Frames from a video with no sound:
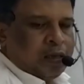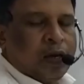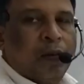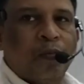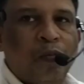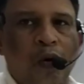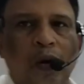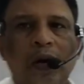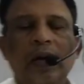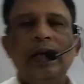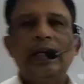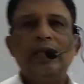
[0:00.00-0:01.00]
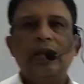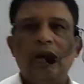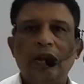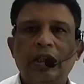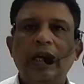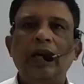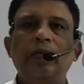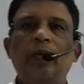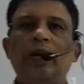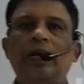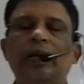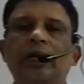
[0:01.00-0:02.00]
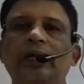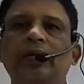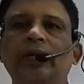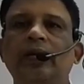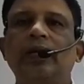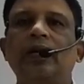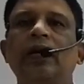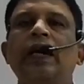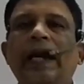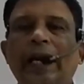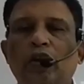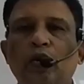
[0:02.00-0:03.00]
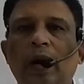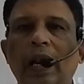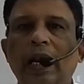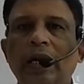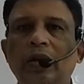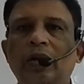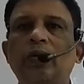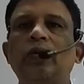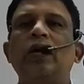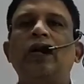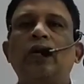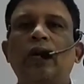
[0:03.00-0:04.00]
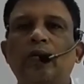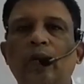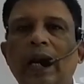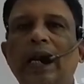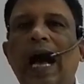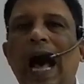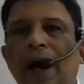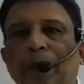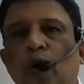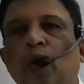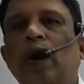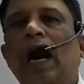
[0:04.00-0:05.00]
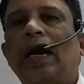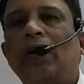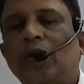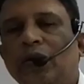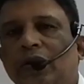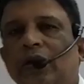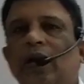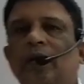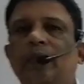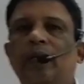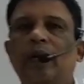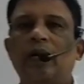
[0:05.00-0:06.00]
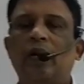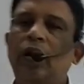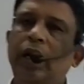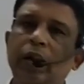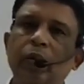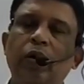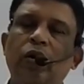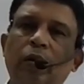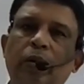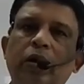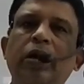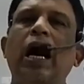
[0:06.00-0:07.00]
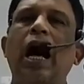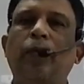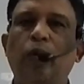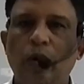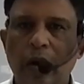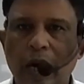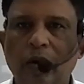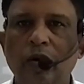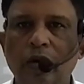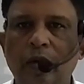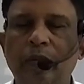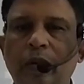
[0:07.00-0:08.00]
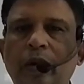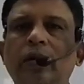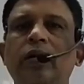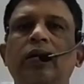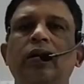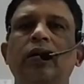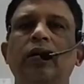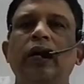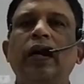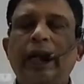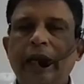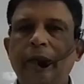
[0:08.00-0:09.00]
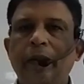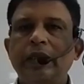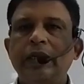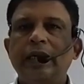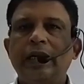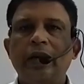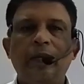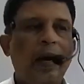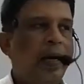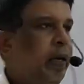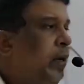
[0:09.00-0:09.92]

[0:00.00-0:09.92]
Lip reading: Mole is nothing but equivalent to one Avogadro's number. Already we covered Avogadro number, represented by,